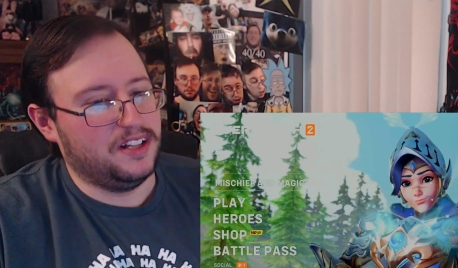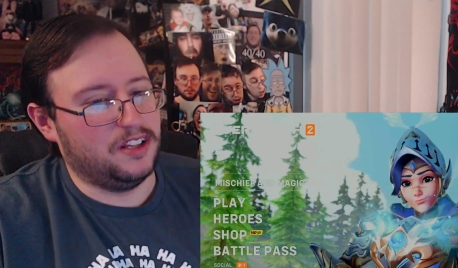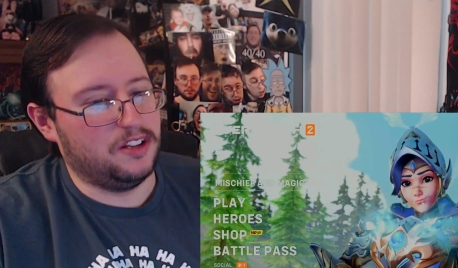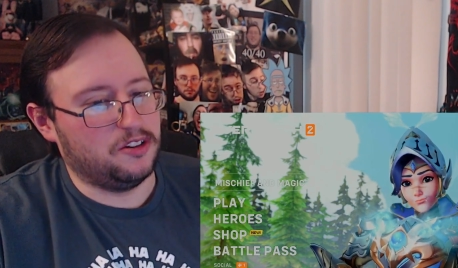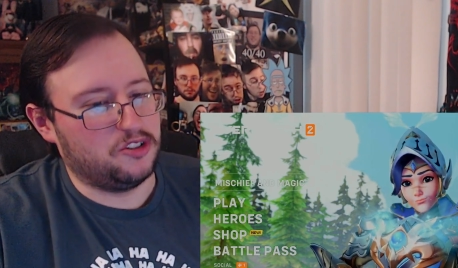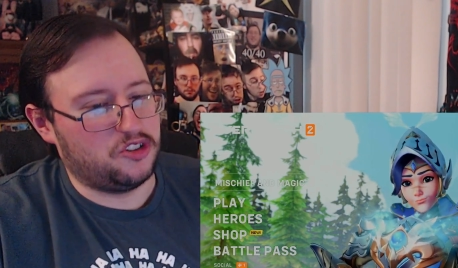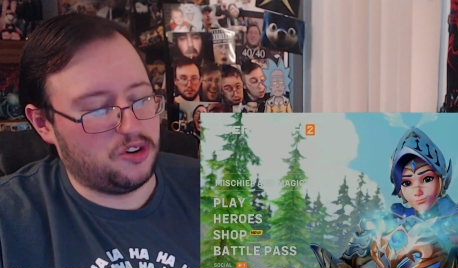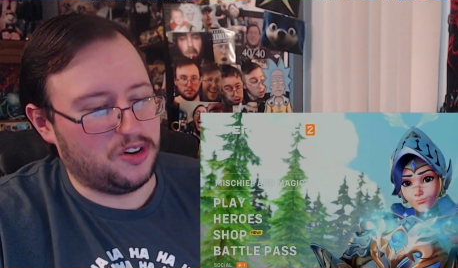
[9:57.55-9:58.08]

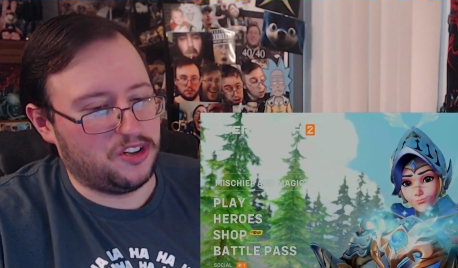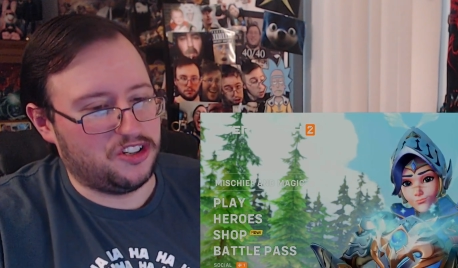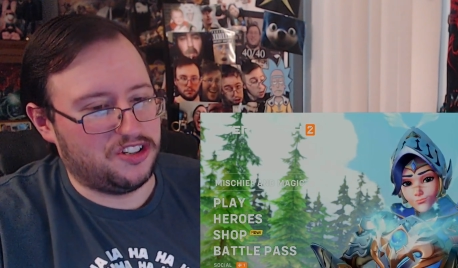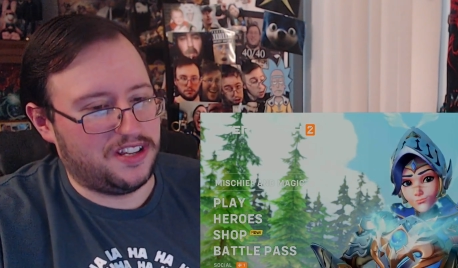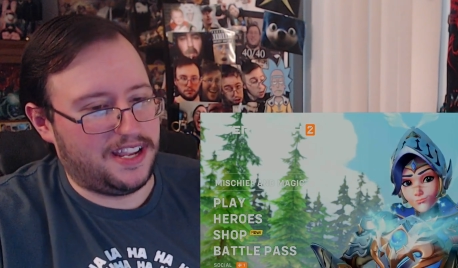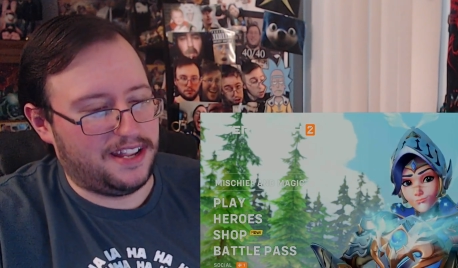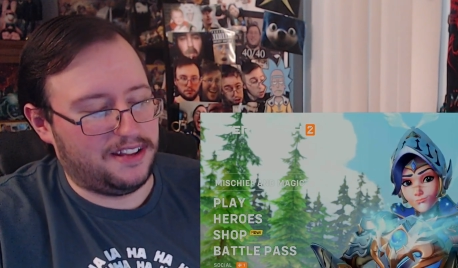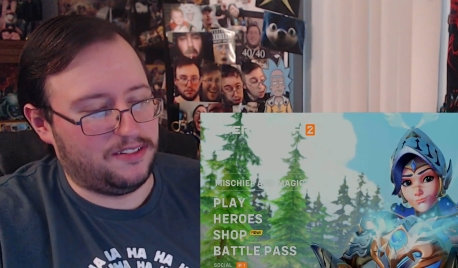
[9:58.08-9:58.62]
Speaker 1: Little short just
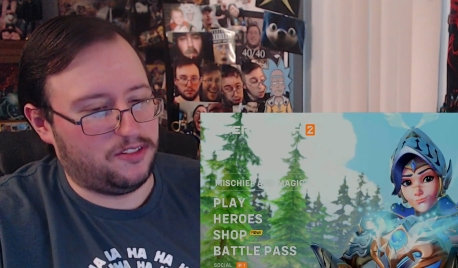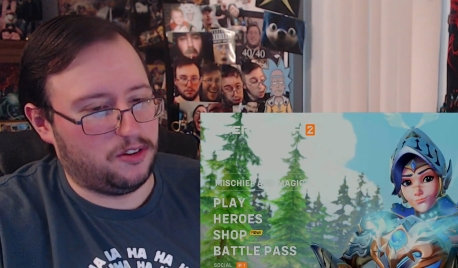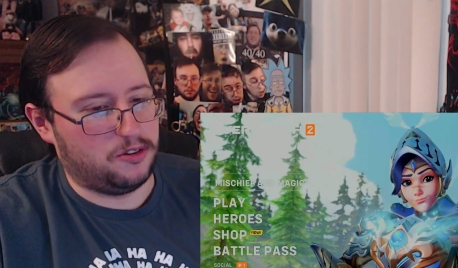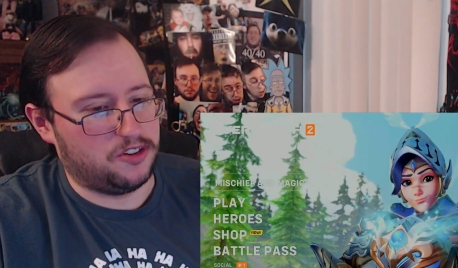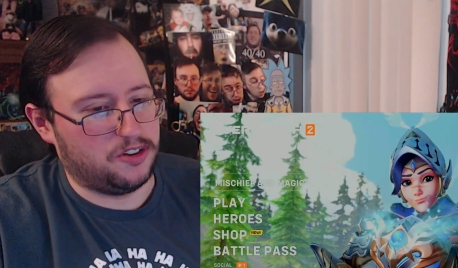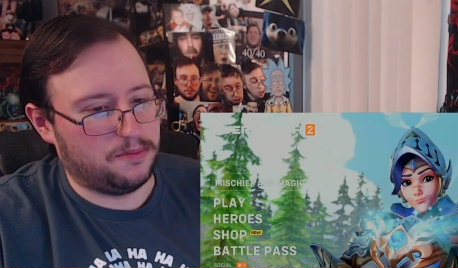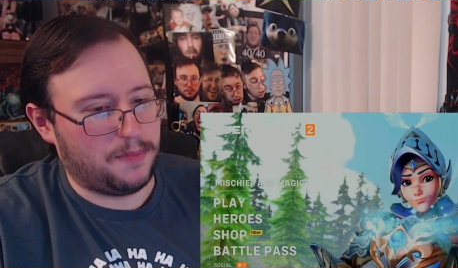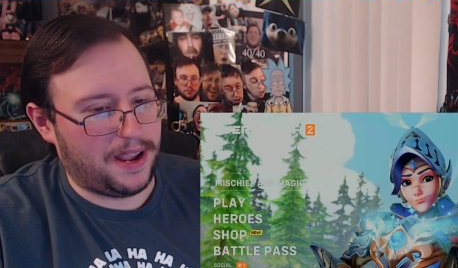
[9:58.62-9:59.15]
to get
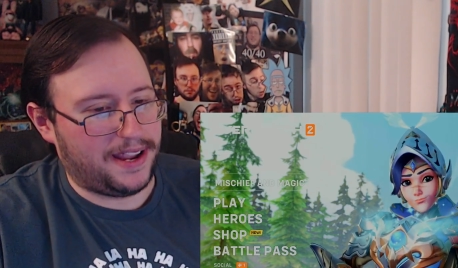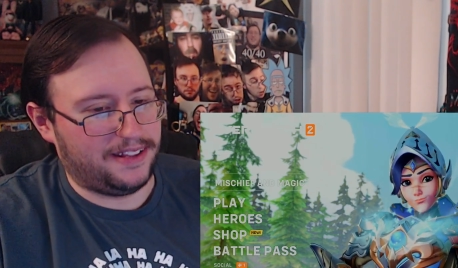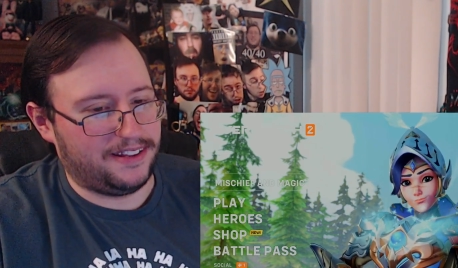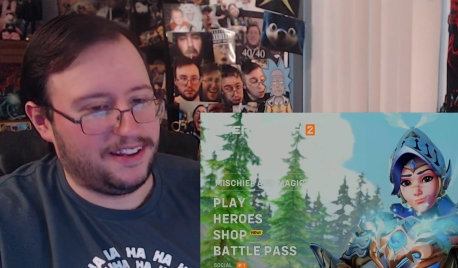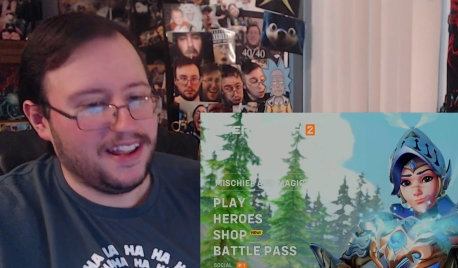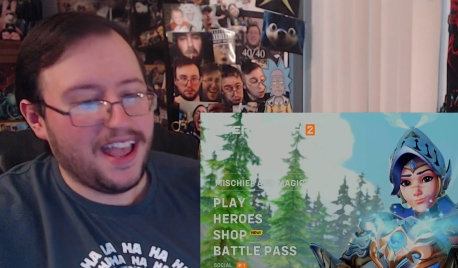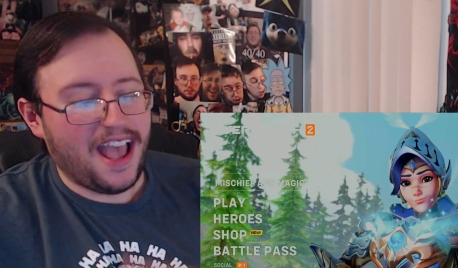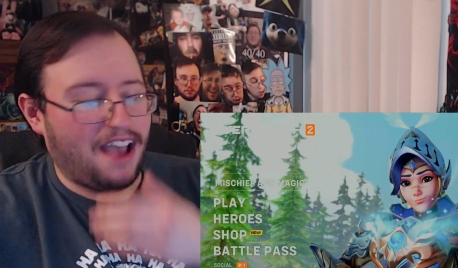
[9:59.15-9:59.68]
Sojourn back in
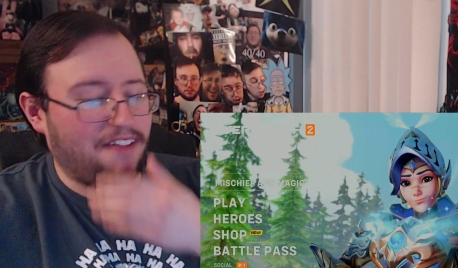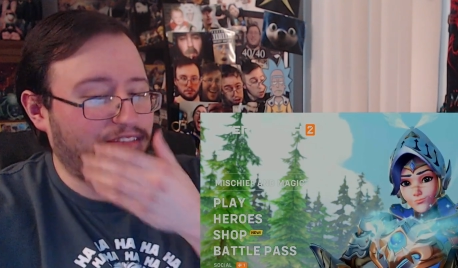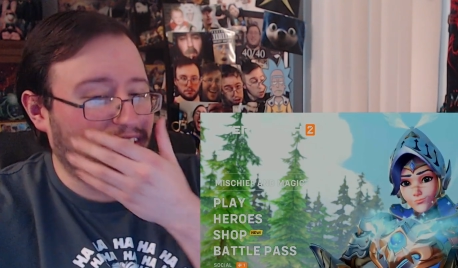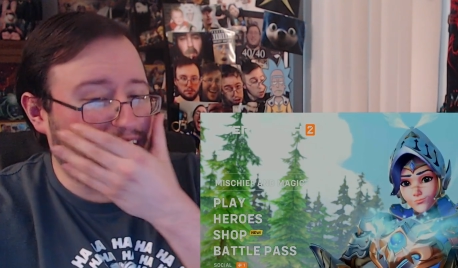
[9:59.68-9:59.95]
it. I feel